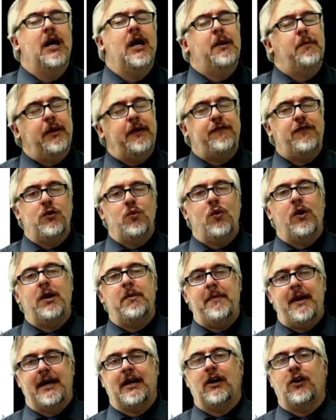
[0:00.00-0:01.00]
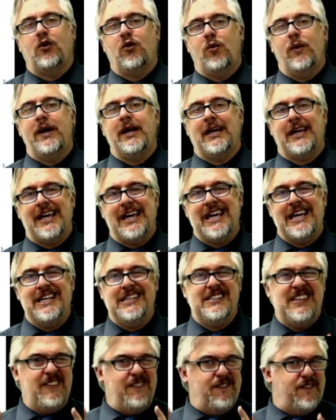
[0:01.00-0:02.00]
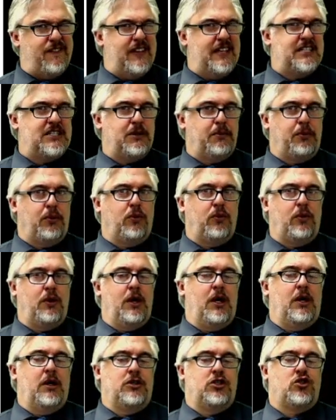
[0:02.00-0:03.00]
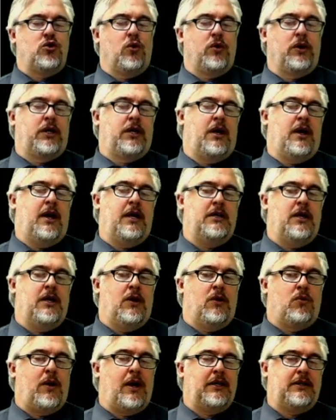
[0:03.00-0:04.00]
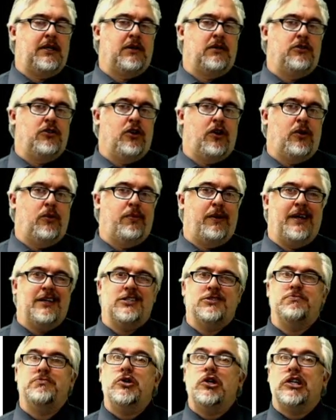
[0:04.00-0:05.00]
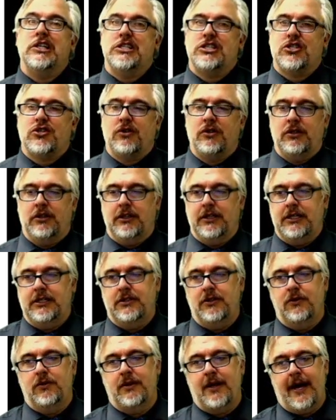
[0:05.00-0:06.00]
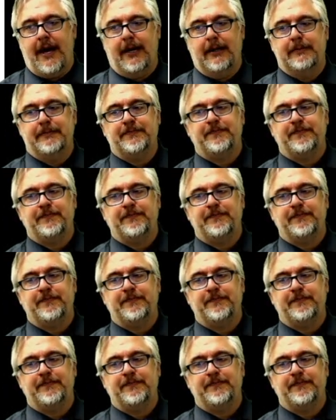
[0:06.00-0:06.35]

But if you want to make a quick, easy, visible shortcut right there on your homepage, you can certainly do that.